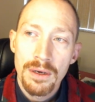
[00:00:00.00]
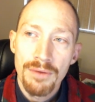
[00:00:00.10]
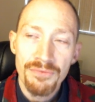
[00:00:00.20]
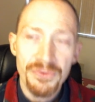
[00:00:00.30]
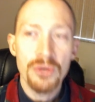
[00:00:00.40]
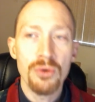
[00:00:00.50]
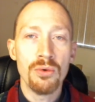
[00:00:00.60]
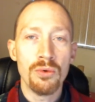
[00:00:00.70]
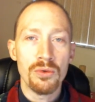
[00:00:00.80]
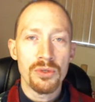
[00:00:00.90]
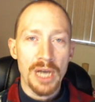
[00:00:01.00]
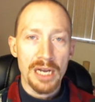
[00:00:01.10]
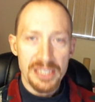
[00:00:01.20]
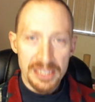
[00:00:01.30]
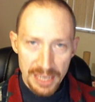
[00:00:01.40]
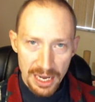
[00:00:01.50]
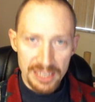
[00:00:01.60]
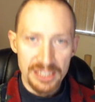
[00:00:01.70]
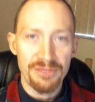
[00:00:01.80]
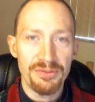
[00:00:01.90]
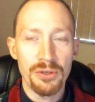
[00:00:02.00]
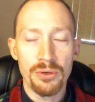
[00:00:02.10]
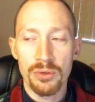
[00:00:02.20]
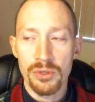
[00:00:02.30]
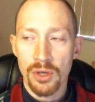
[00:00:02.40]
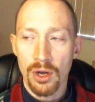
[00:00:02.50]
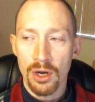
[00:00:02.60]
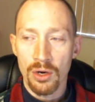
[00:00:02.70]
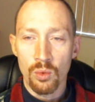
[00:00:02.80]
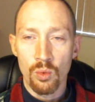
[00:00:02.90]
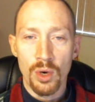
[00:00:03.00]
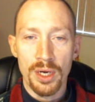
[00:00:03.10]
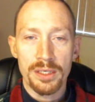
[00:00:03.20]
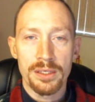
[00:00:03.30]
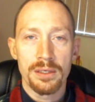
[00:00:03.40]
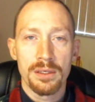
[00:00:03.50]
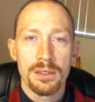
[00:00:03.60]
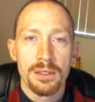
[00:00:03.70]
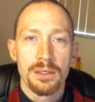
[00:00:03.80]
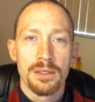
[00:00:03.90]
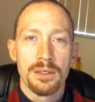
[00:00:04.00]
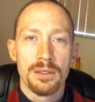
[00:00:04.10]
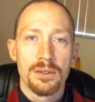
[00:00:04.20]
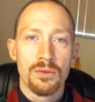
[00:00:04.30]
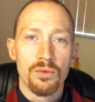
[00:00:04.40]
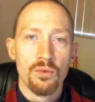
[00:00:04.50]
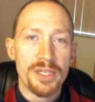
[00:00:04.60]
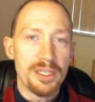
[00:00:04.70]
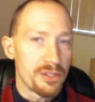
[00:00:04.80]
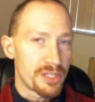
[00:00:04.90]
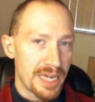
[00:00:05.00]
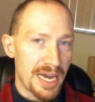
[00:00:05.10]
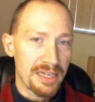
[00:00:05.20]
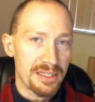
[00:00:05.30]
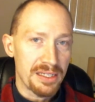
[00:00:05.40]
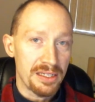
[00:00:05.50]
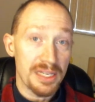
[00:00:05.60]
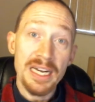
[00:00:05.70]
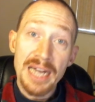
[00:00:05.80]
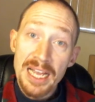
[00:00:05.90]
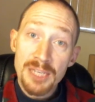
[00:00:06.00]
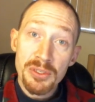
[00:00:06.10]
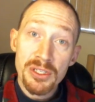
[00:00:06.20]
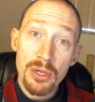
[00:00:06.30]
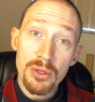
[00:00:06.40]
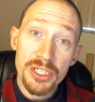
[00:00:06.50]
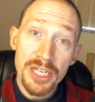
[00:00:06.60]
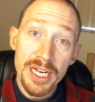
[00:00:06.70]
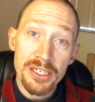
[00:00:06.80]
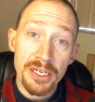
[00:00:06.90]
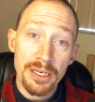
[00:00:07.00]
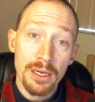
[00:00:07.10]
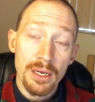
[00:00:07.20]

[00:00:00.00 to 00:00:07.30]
views, society's views on what real status is. And it has been slowly changing.